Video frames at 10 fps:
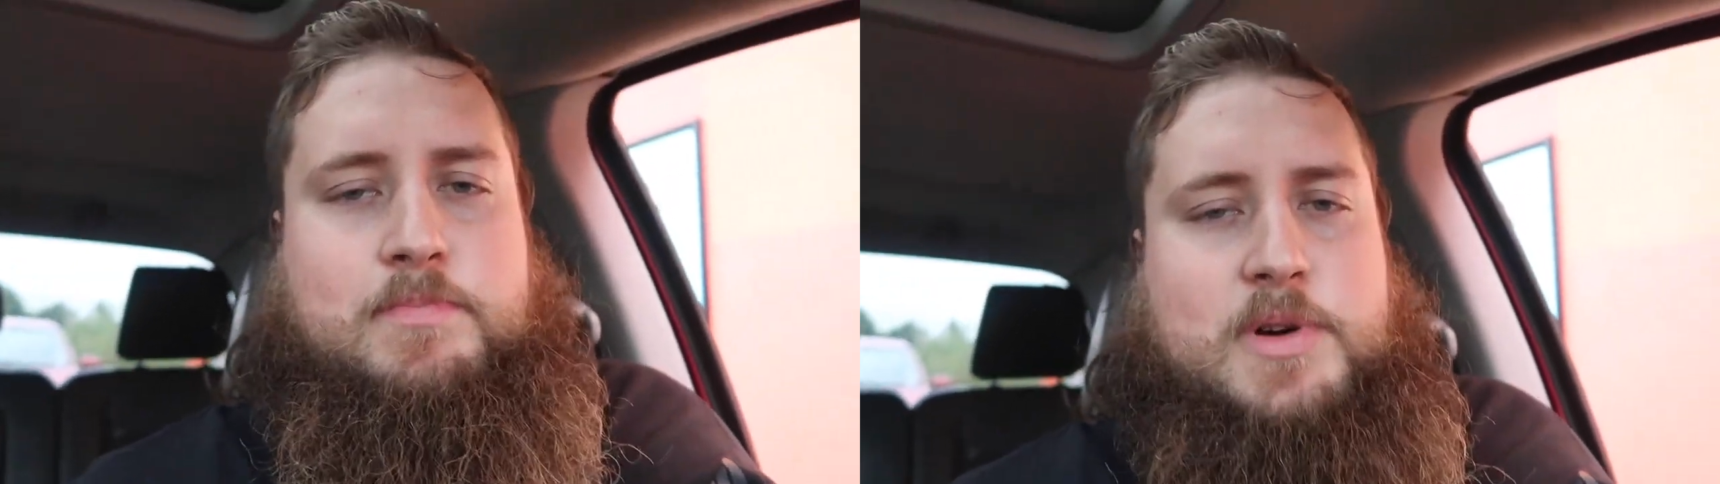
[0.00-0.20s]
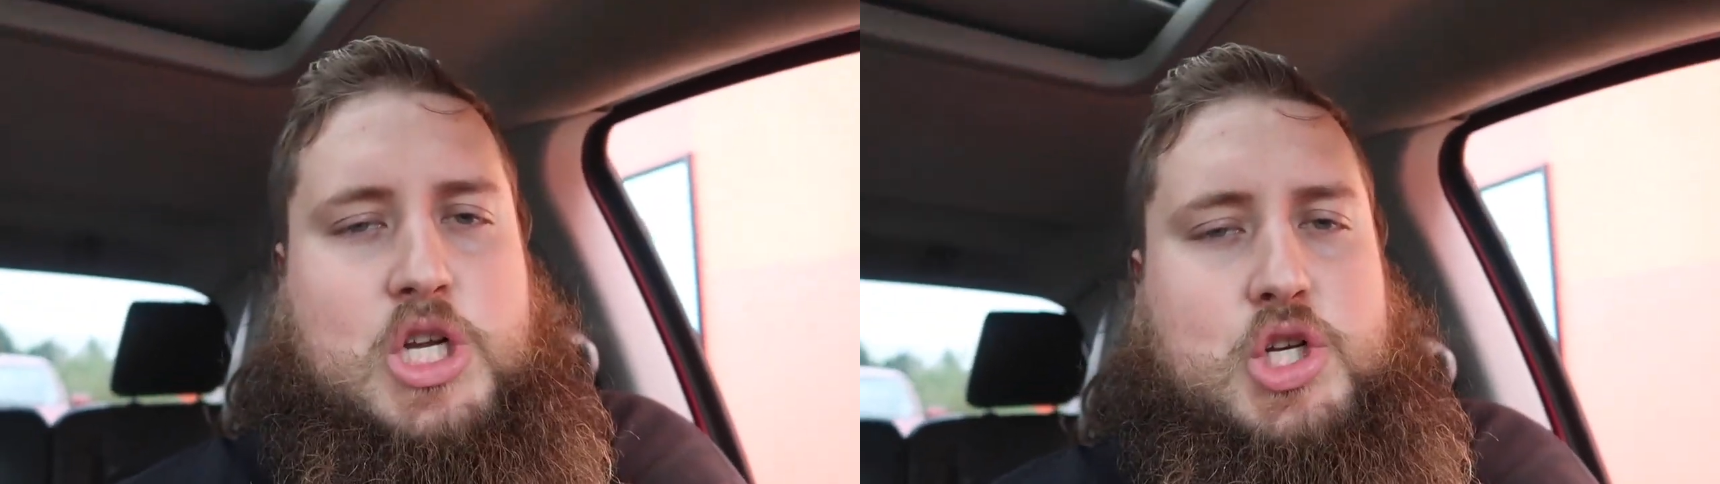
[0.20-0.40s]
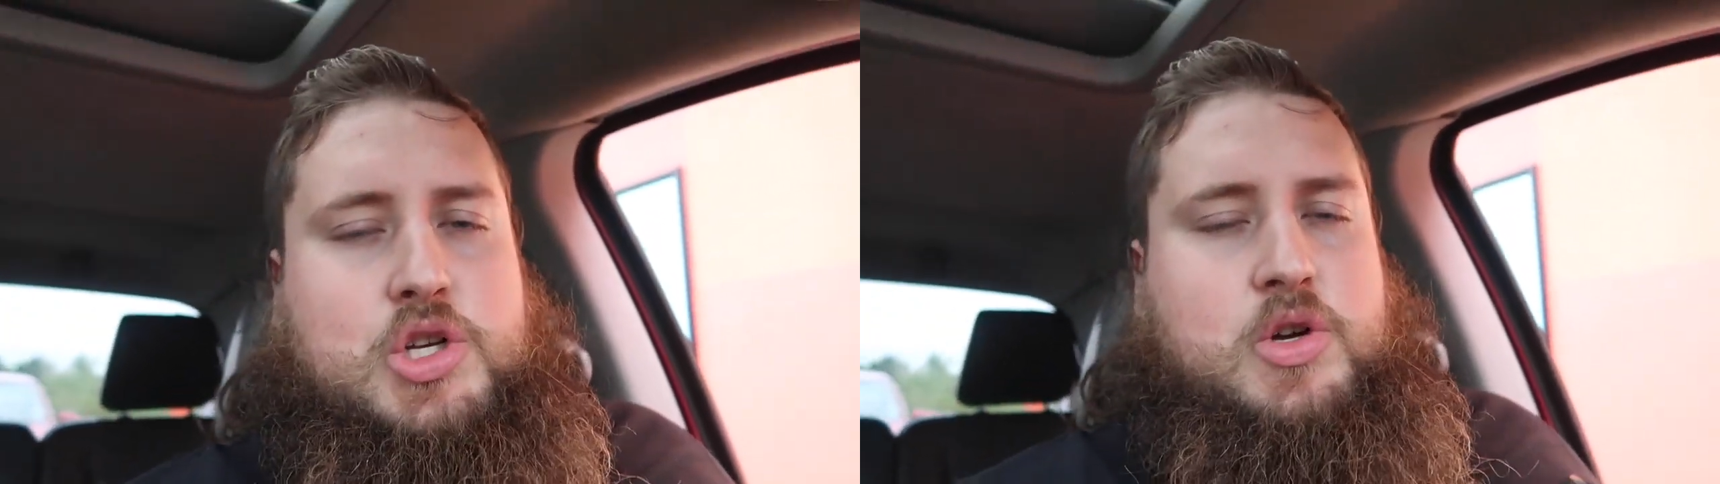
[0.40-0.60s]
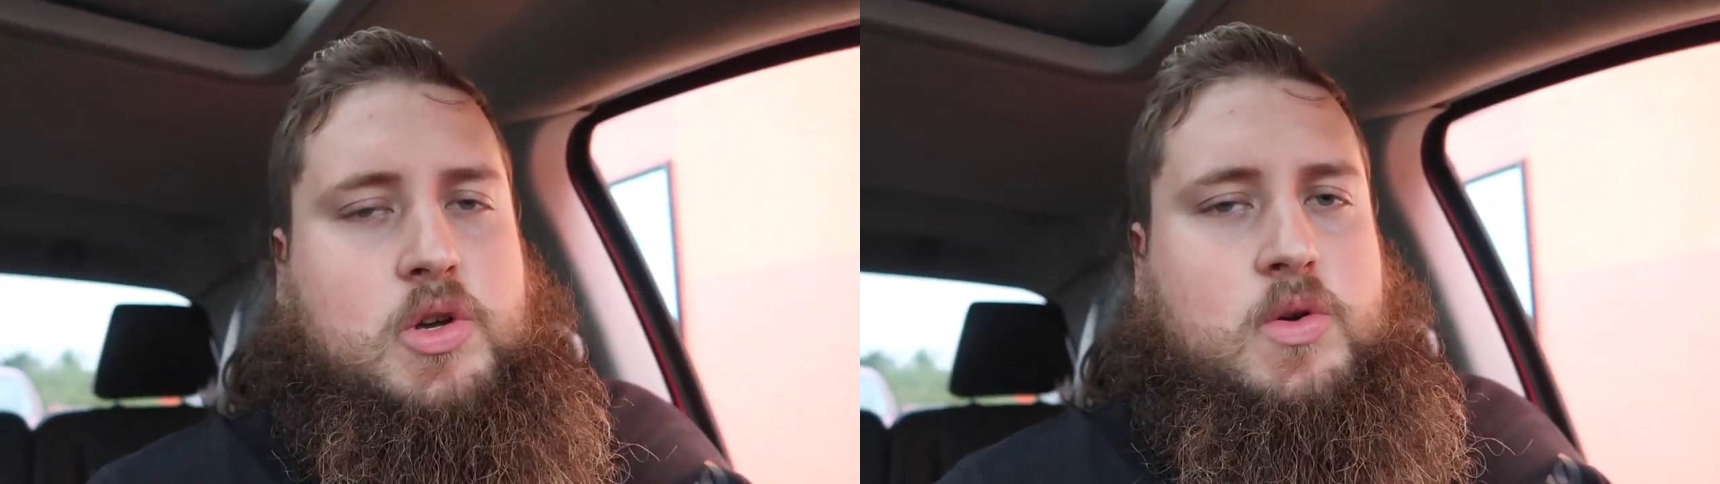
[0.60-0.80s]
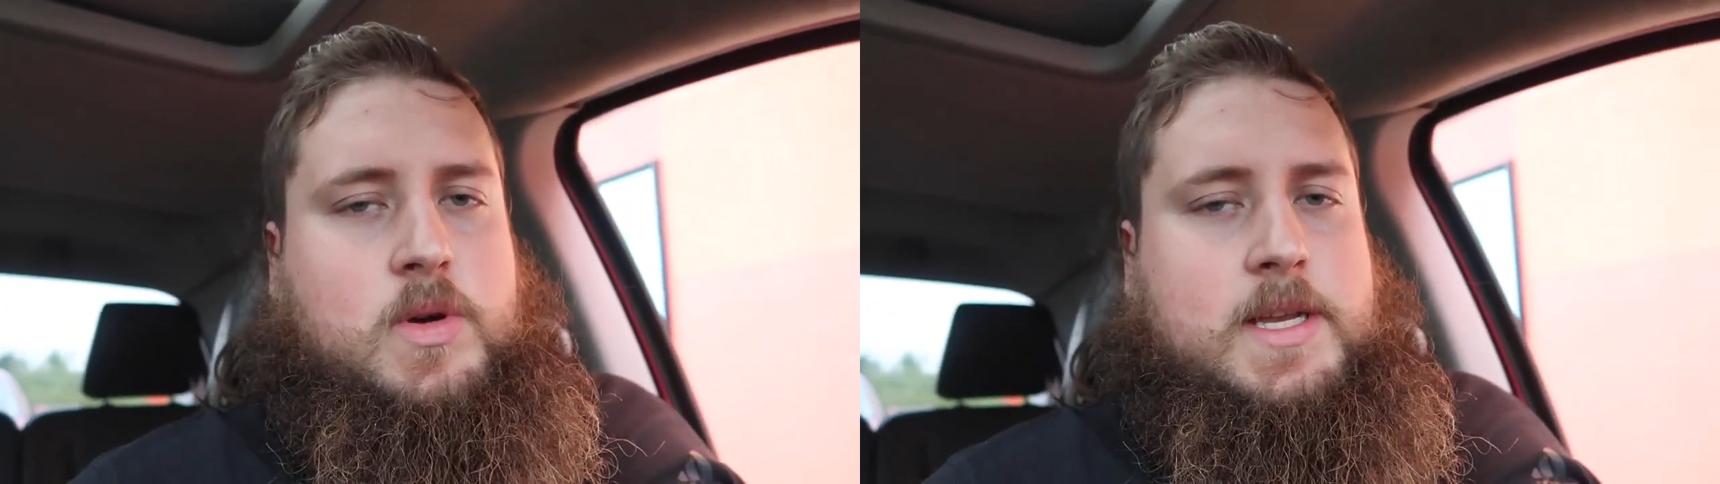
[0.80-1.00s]
But I'll show
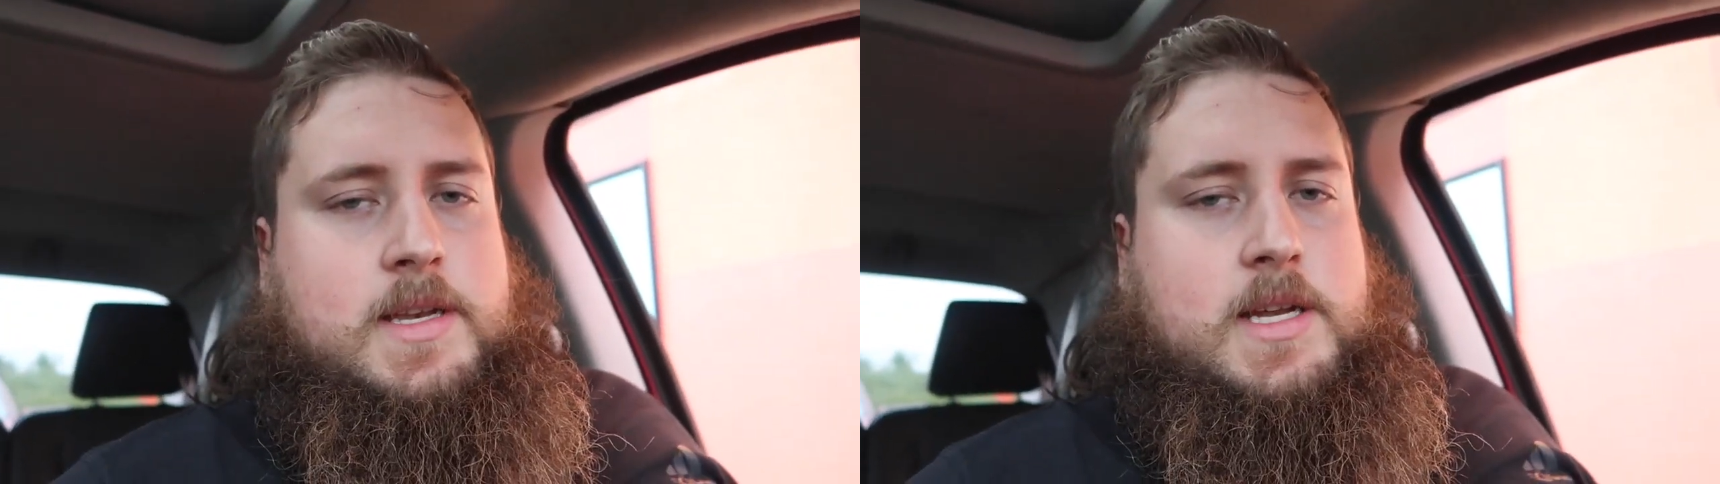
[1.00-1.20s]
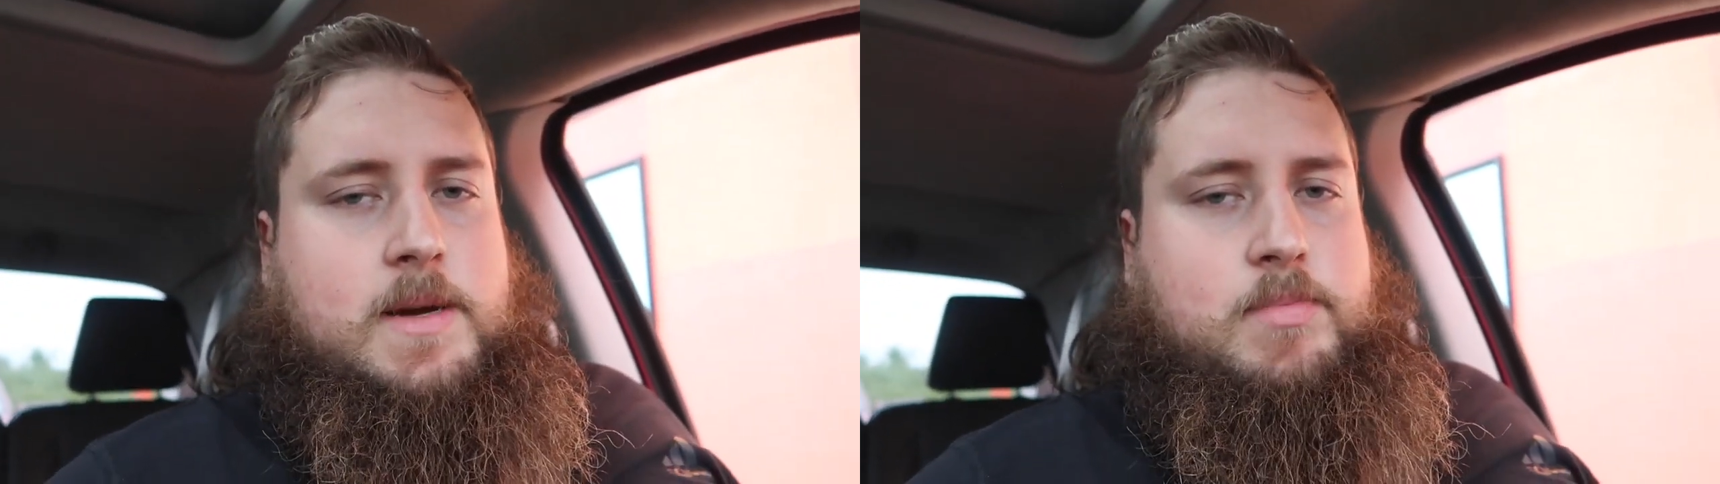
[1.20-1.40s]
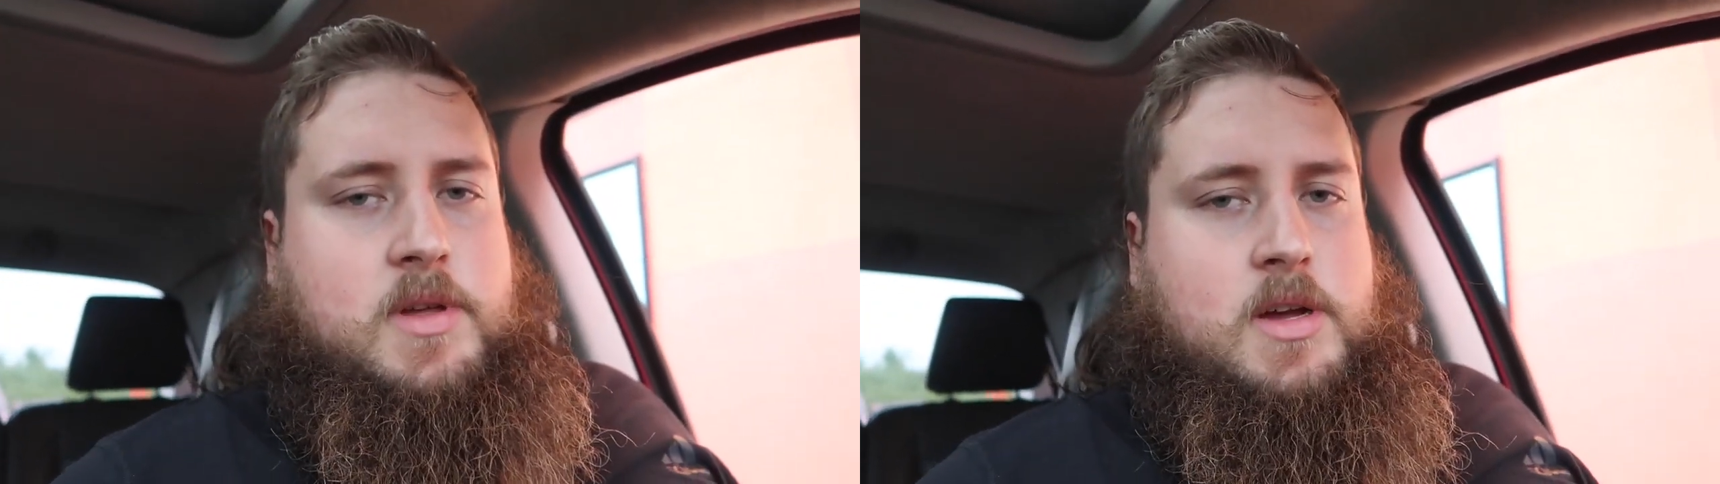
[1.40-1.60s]
you in depth